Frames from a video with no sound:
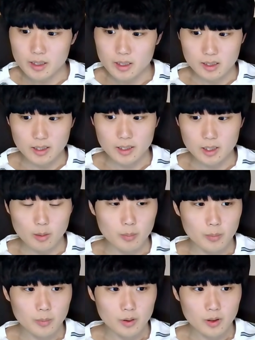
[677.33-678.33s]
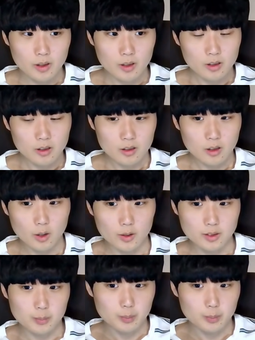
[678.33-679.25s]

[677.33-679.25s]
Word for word: clean up because